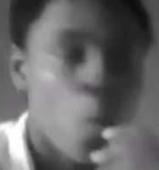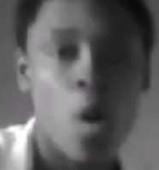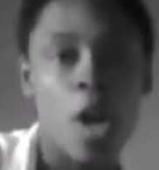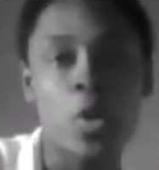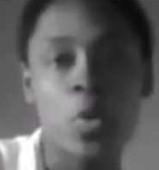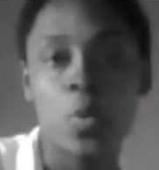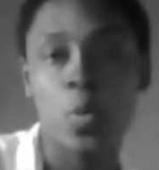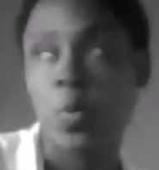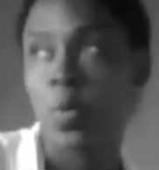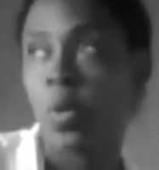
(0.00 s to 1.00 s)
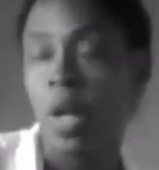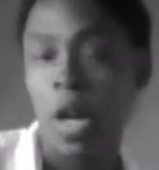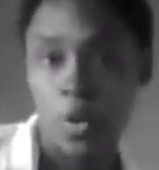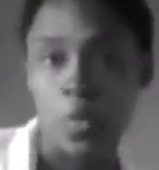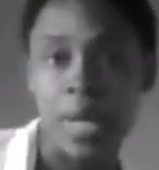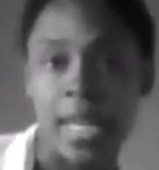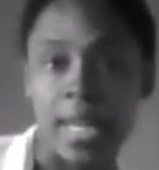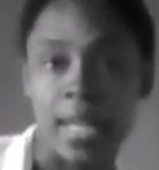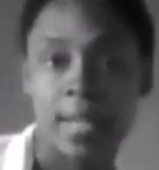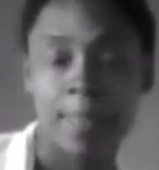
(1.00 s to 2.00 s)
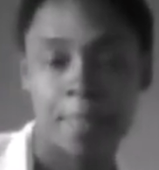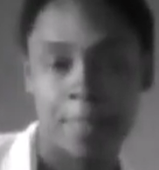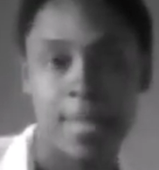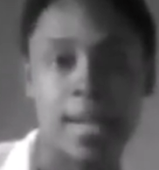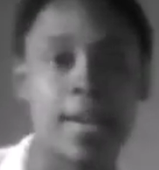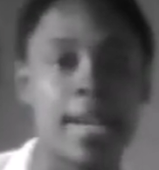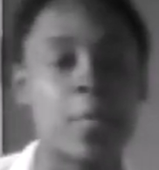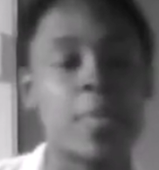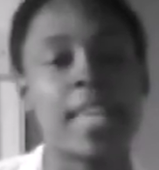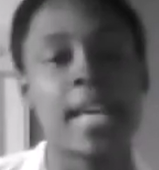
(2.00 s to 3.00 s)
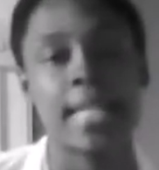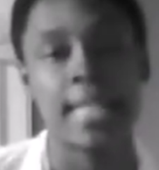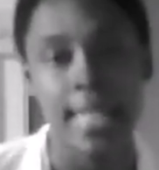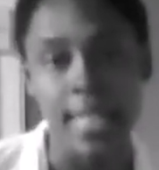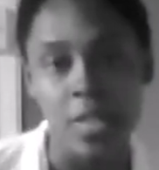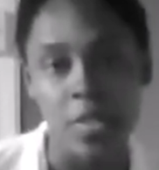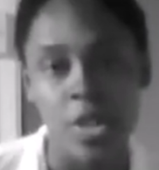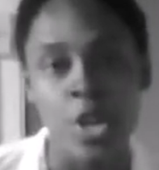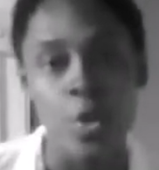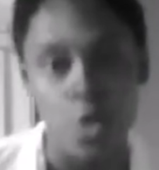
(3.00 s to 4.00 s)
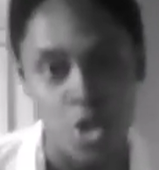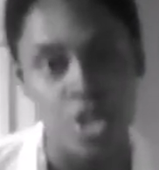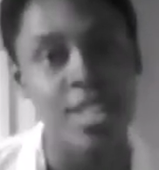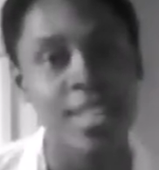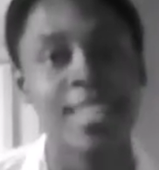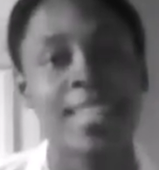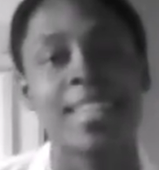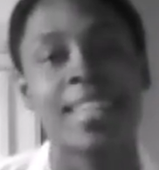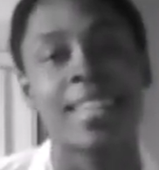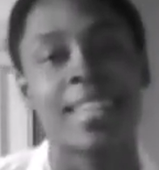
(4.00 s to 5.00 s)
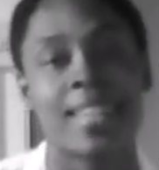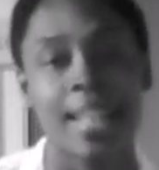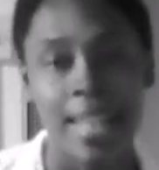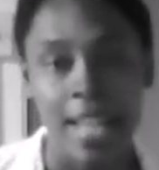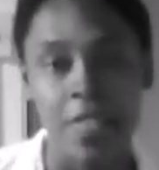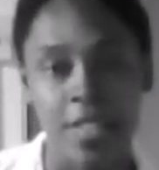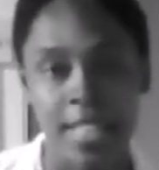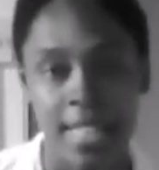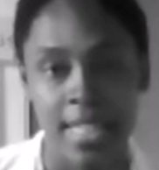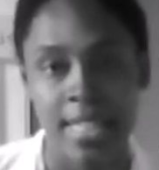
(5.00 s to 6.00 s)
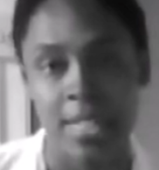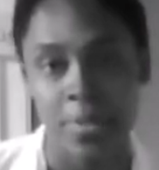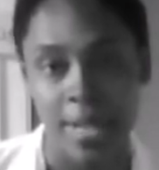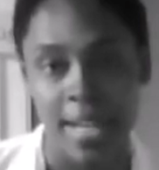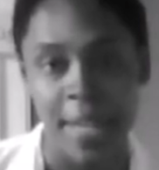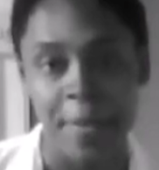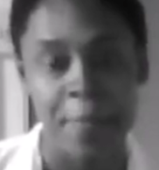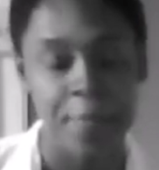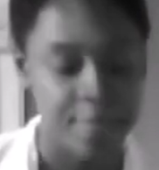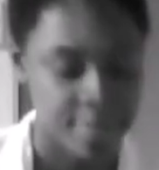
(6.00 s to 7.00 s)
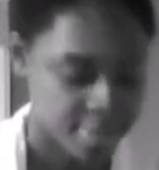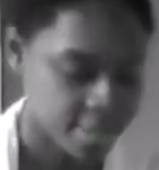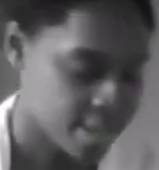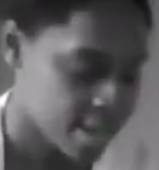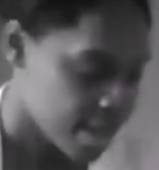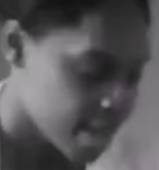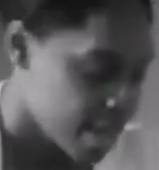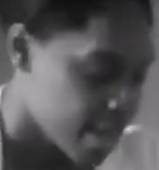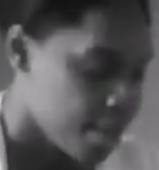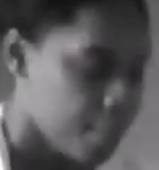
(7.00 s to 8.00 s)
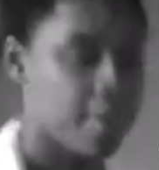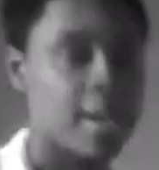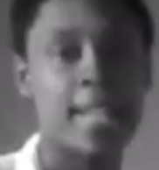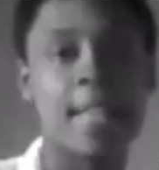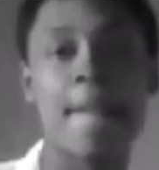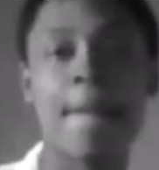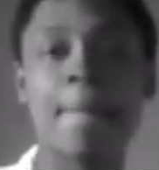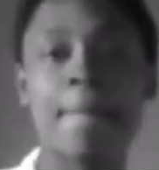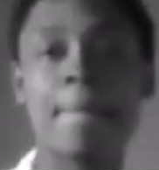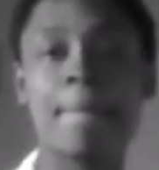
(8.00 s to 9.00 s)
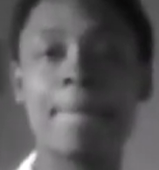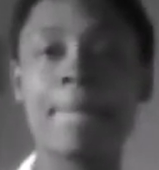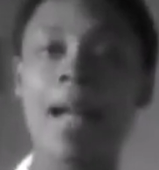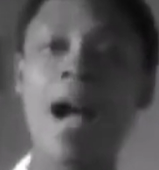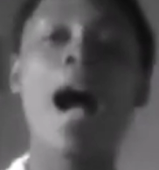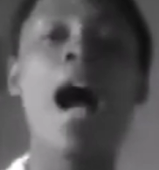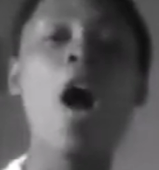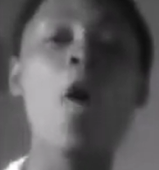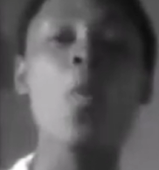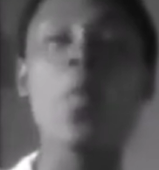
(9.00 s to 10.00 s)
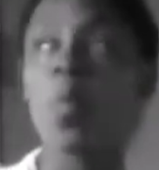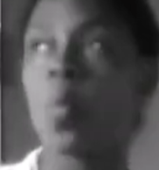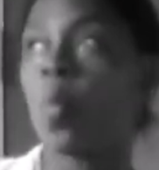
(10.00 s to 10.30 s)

want to agree, all right, with the idea or the notion that life isn't easy, right? But how